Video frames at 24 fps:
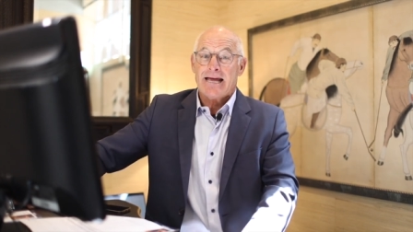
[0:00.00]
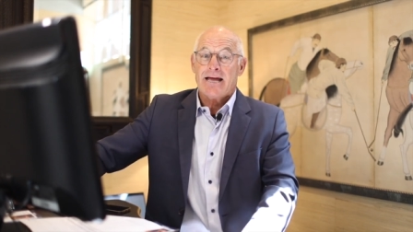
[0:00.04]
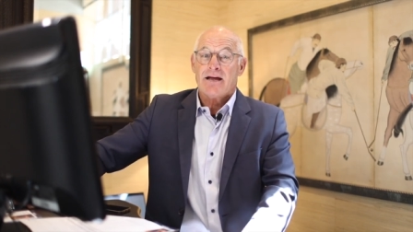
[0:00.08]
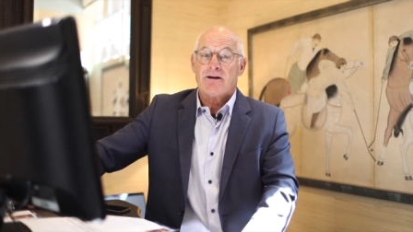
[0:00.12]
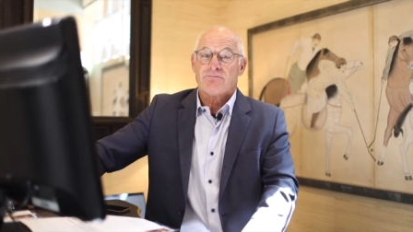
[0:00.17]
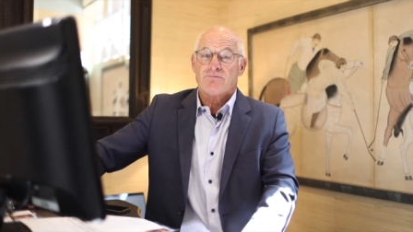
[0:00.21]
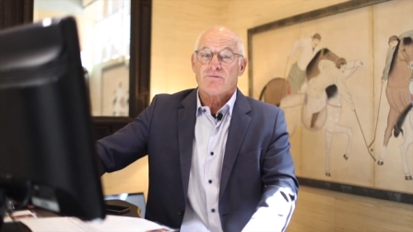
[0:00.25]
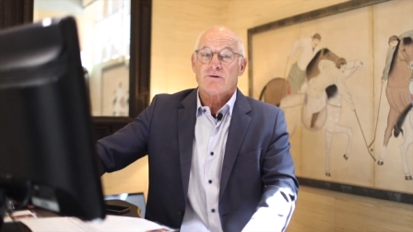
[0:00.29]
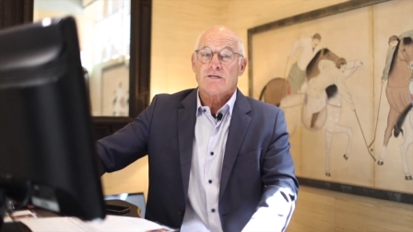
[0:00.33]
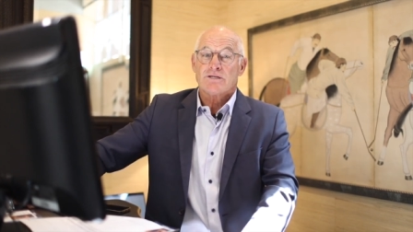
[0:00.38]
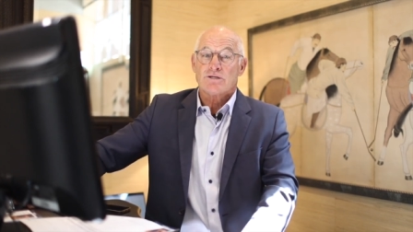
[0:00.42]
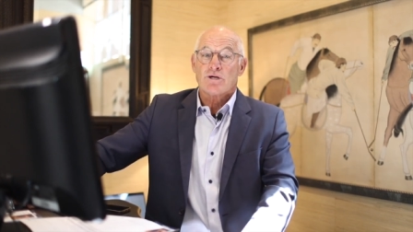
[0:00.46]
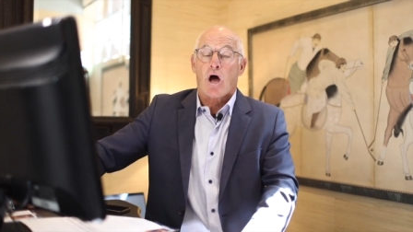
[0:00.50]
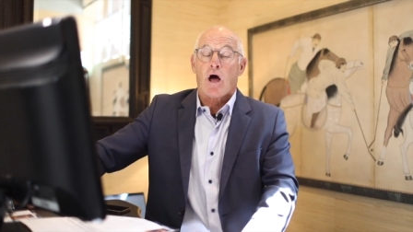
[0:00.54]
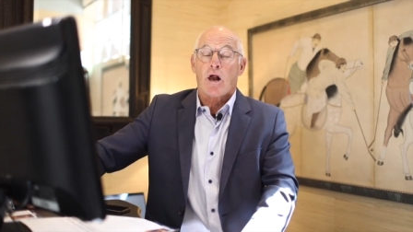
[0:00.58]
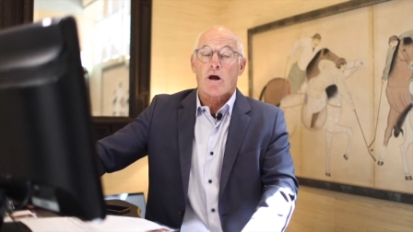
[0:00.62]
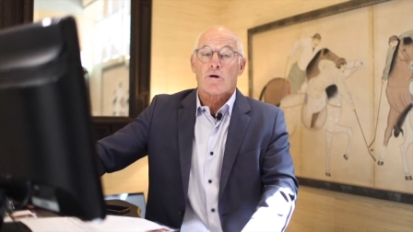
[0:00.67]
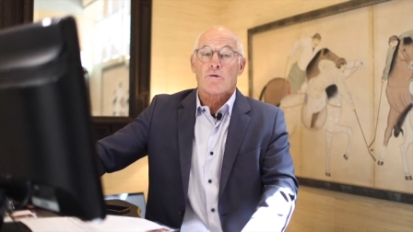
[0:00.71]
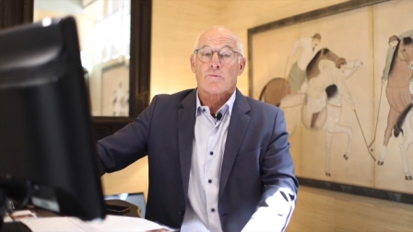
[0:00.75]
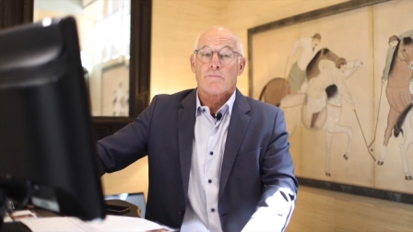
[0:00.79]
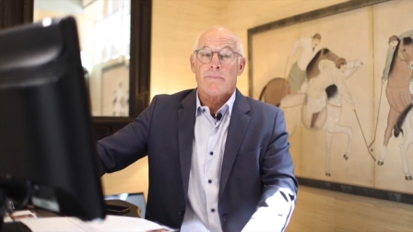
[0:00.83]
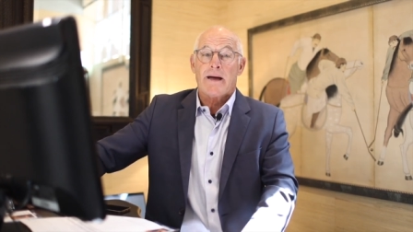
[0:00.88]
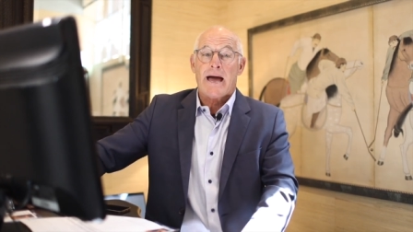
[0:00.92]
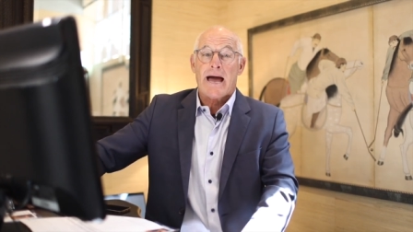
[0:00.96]
every
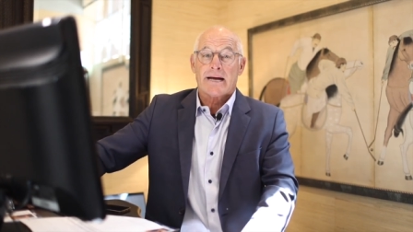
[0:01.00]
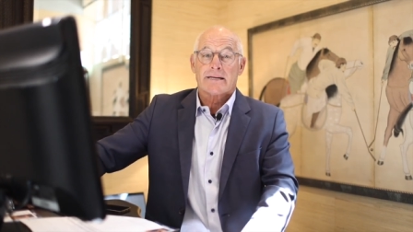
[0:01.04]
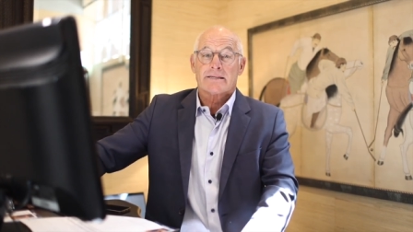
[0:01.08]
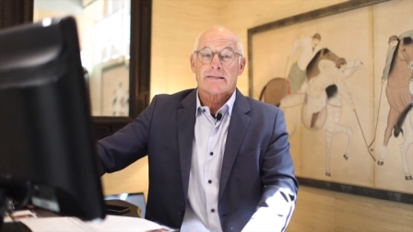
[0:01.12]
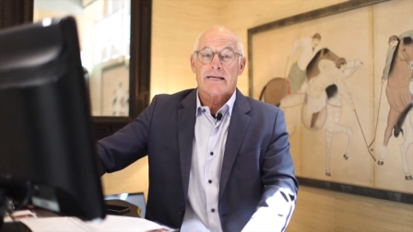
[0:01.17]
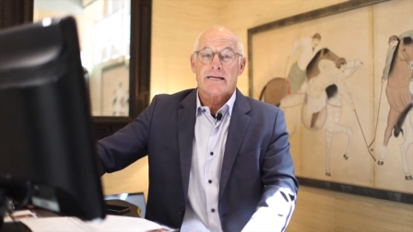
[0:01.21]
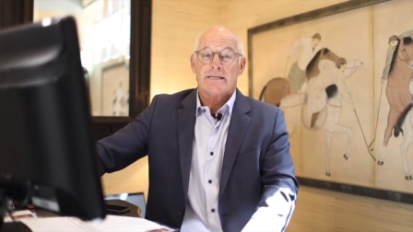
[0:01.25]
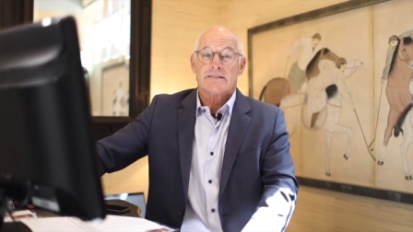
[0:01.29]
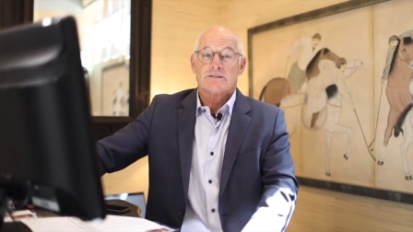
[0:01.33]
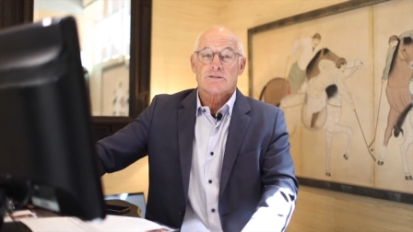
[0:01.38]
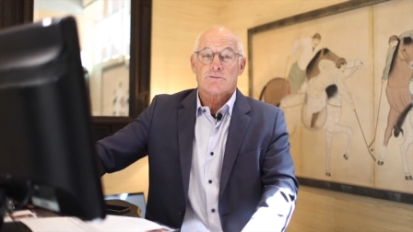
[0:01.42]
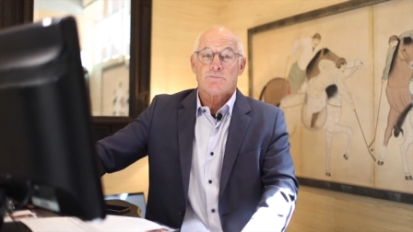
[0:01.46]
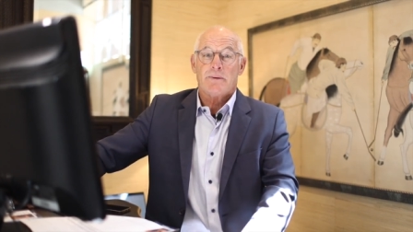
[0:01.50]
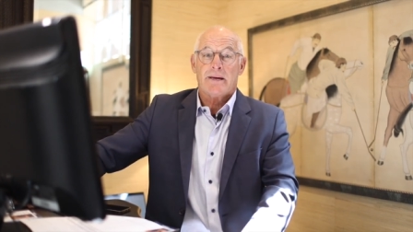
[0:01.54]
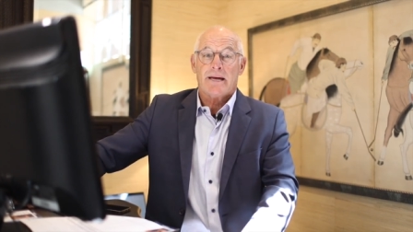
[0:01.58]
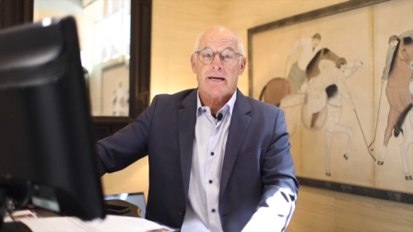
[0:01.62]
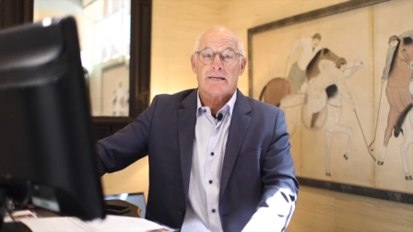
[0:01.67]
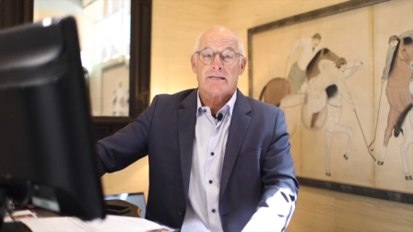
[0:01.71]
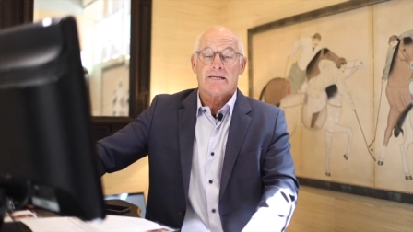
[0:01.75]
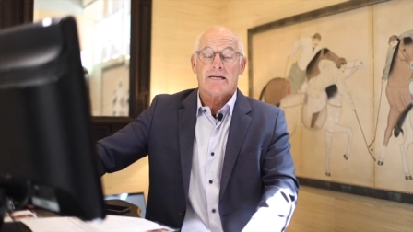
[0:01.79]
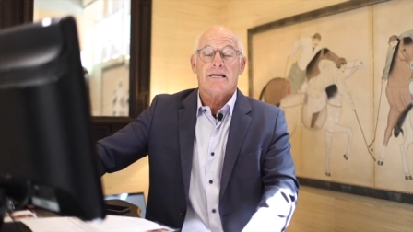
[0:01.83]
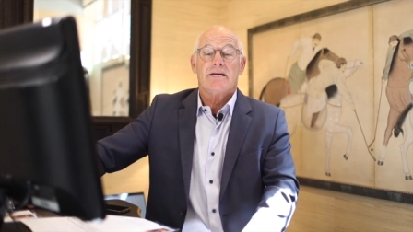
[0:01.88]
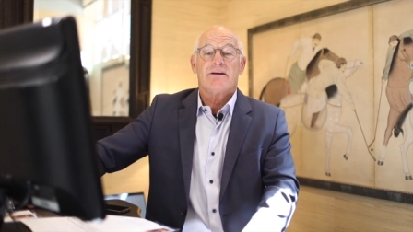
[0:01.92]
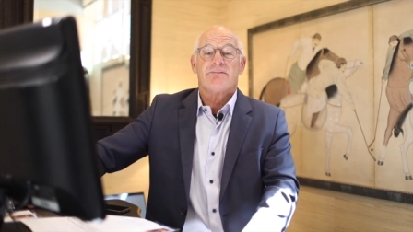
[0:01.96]
dollar back they
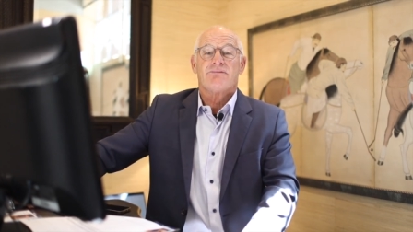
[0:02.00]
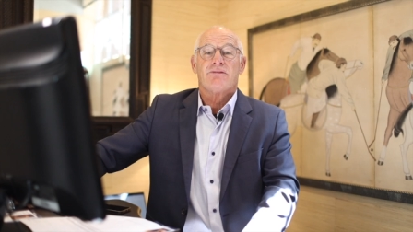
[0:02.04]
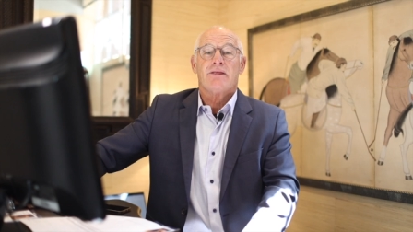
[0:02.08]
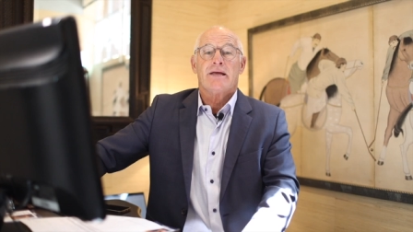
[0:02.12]
spent if